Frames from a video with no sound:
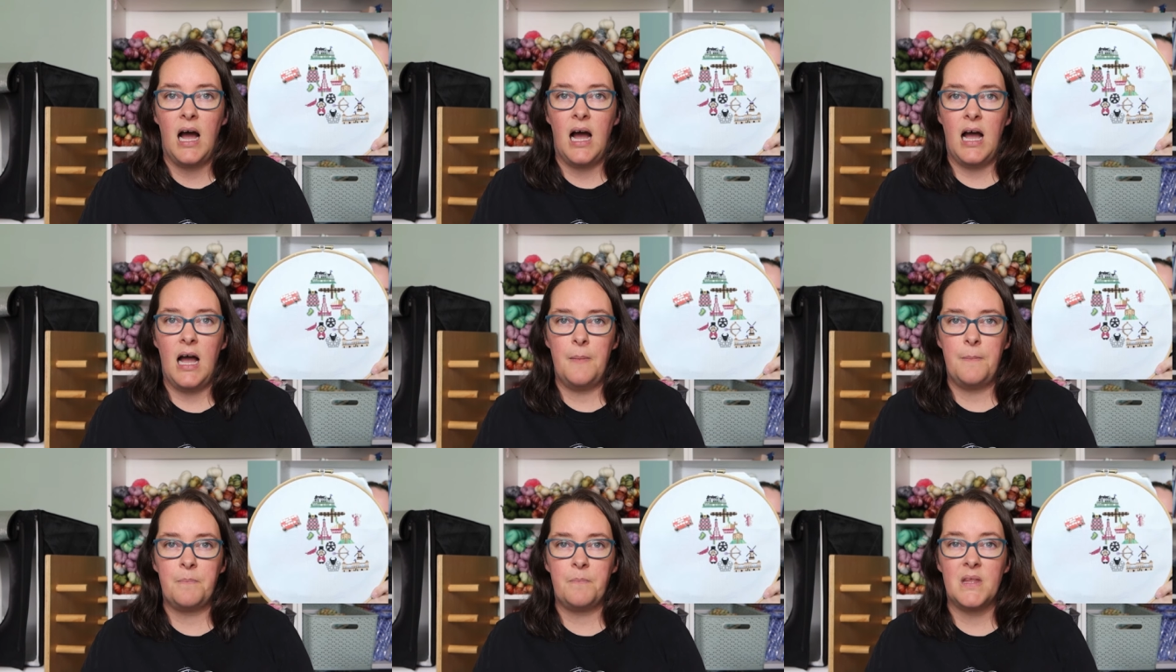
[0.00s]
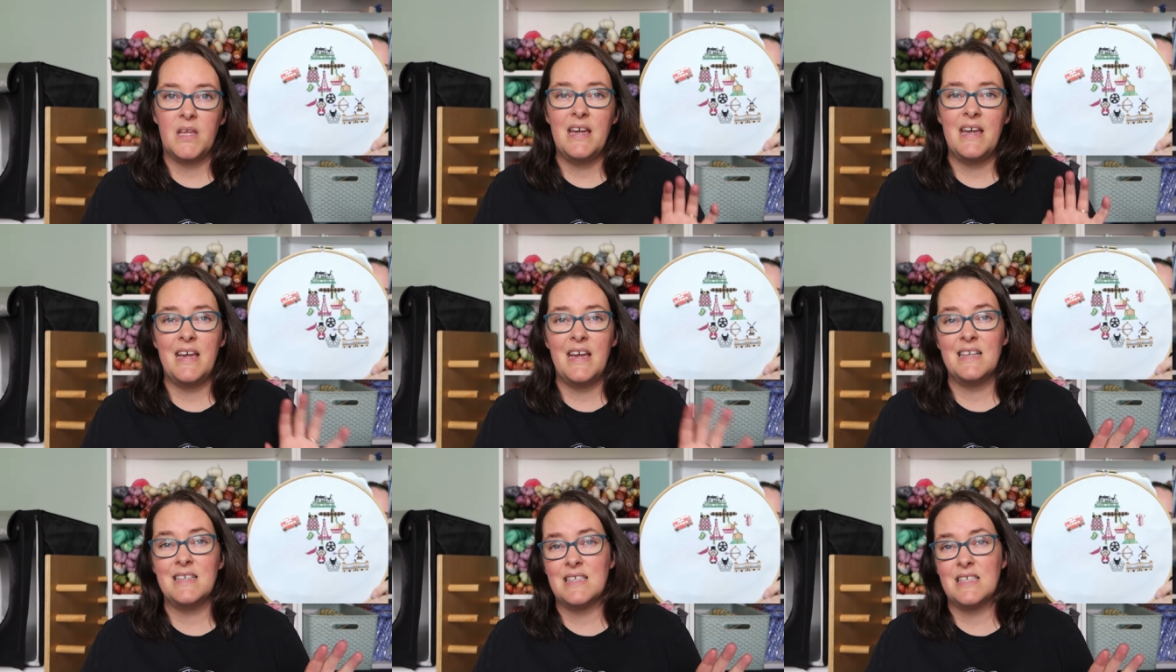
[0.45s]
It
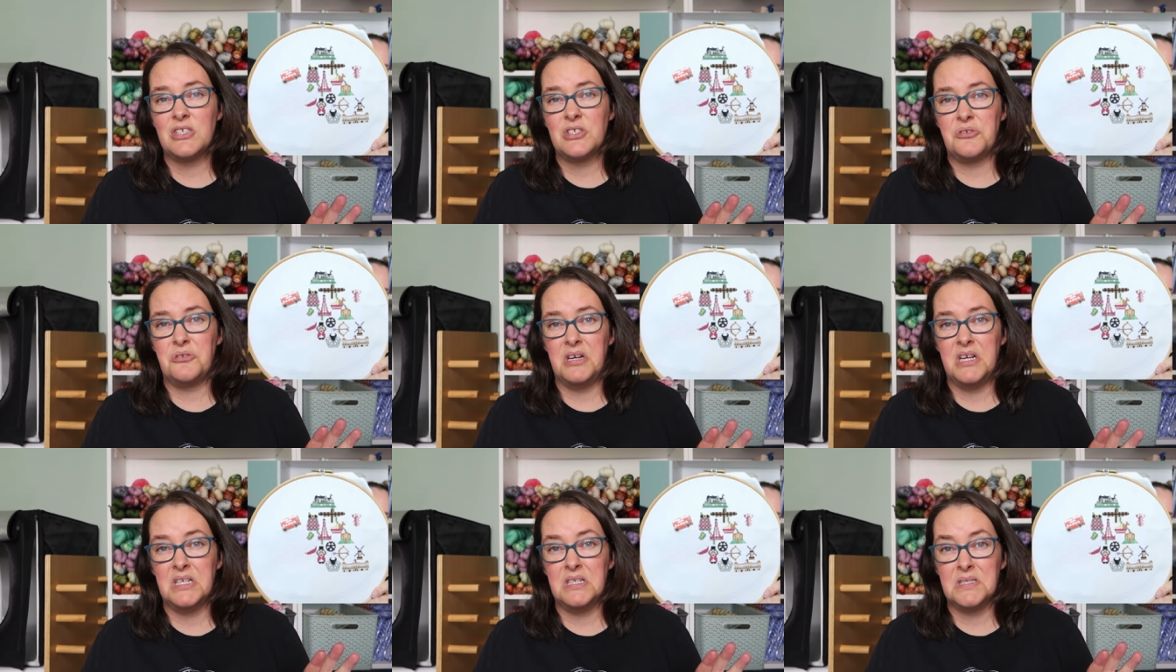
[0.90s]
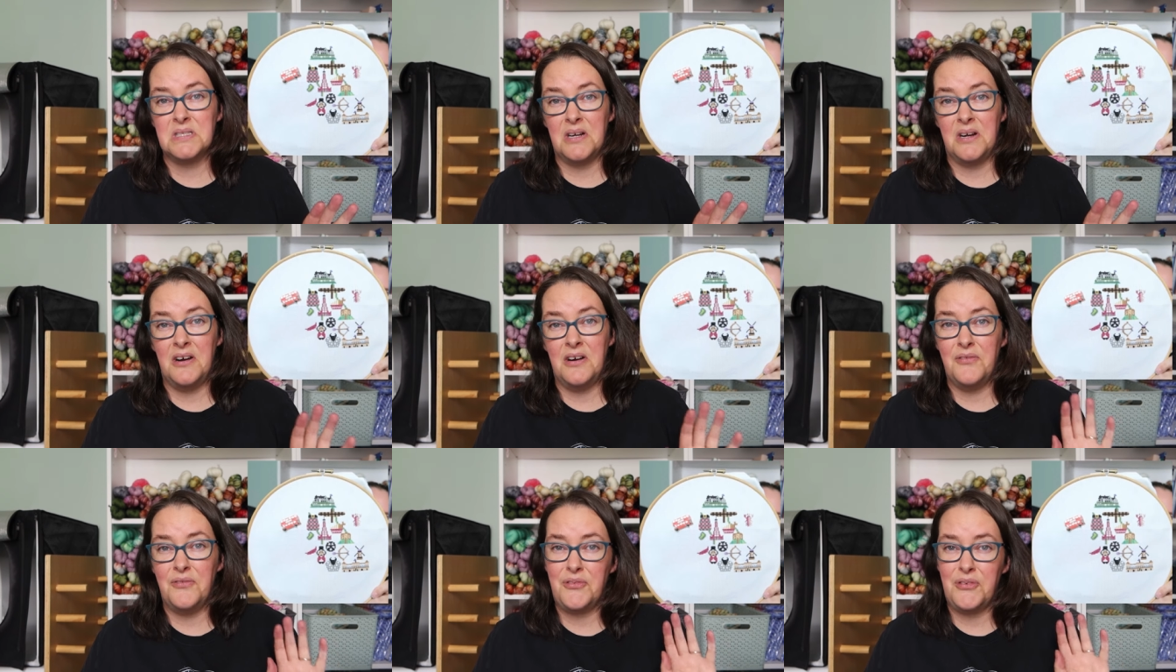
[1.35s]
is a
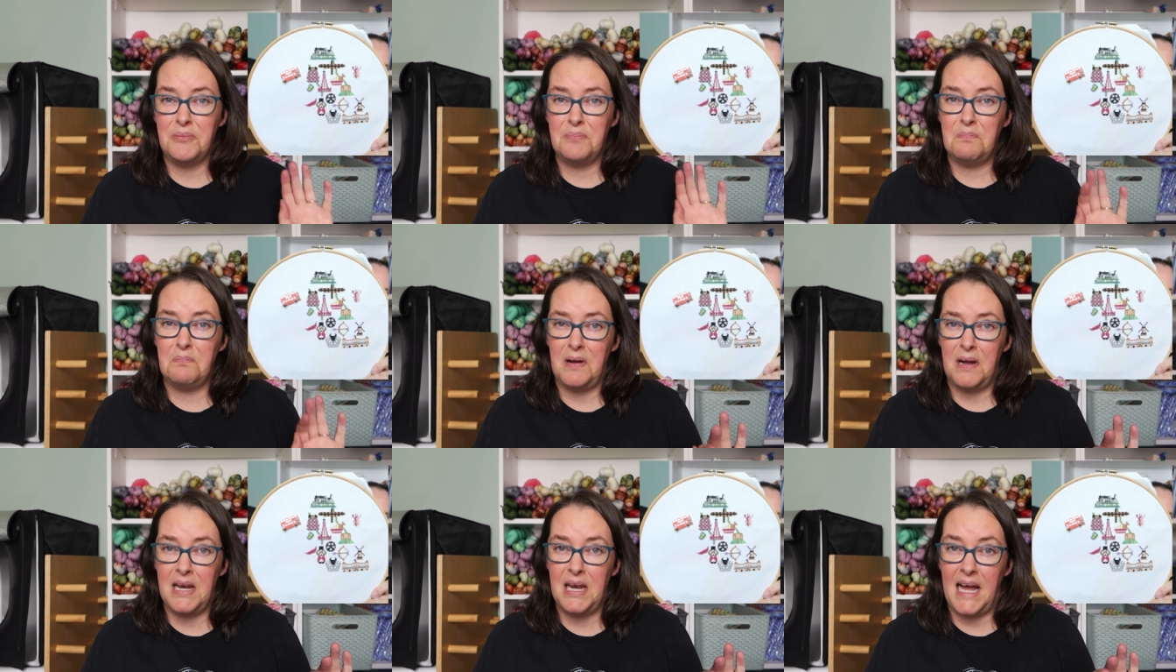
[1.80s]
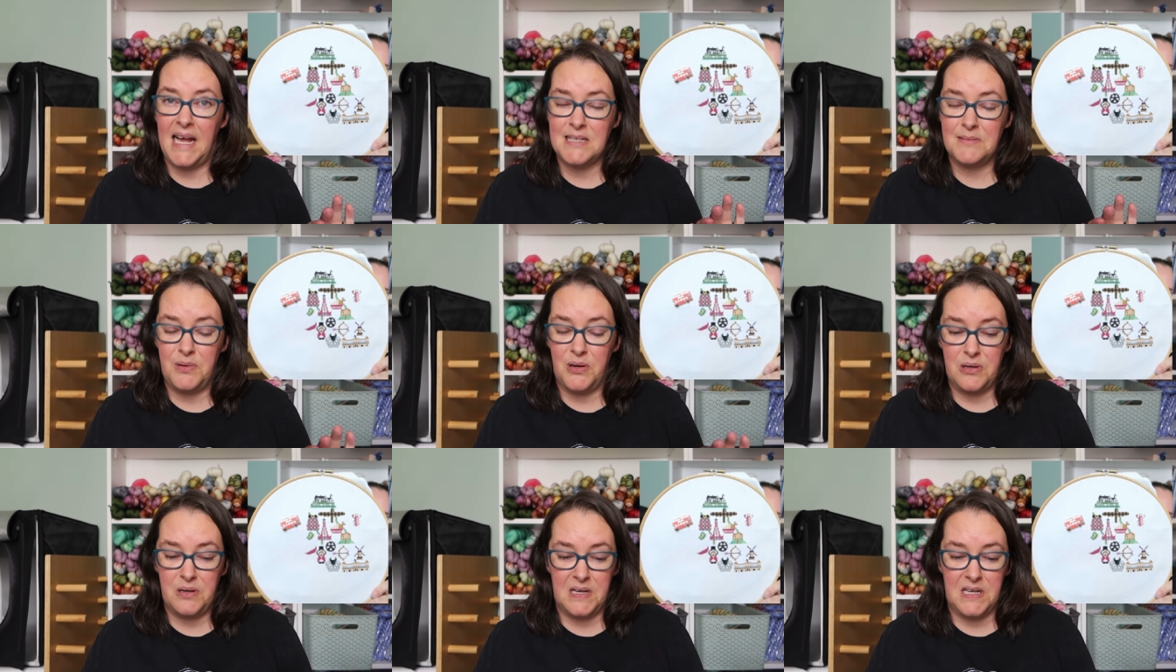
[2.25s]
screenshot from my
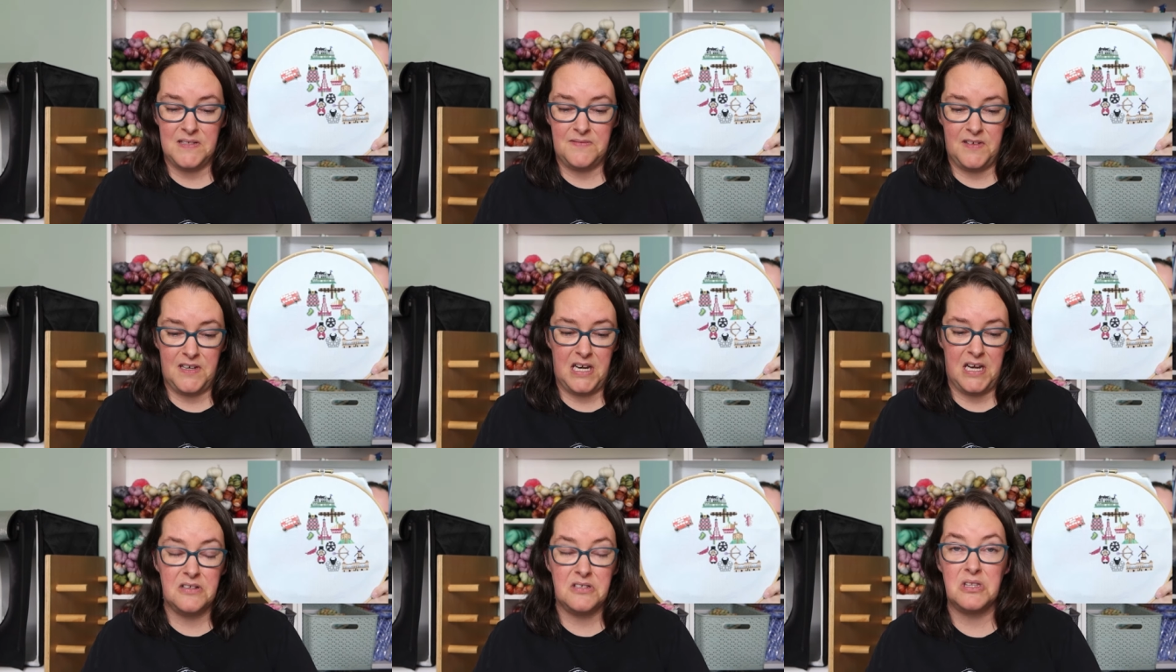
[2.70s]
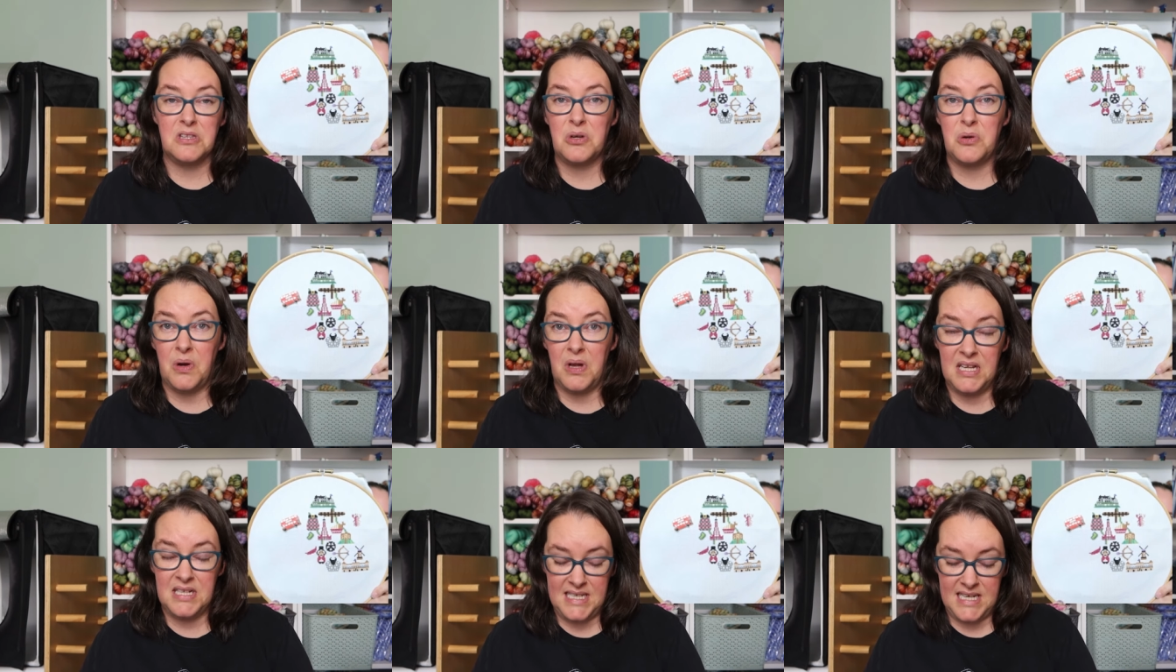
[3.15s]
last podcast video, so the
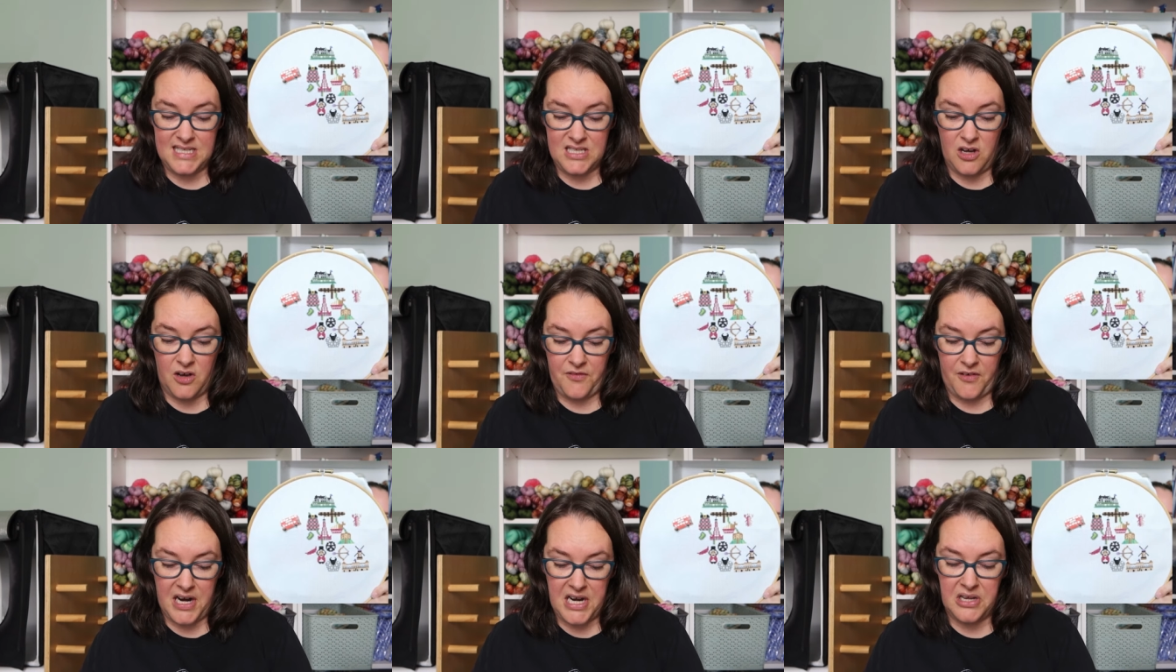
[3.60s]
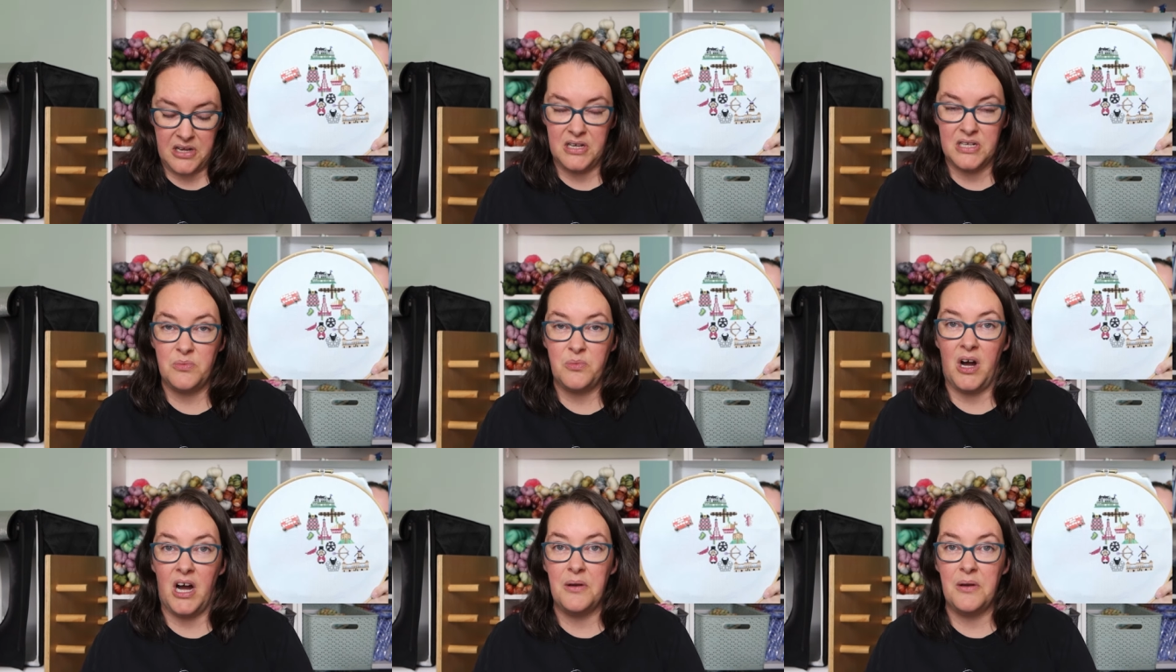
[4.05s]
quality is not very good.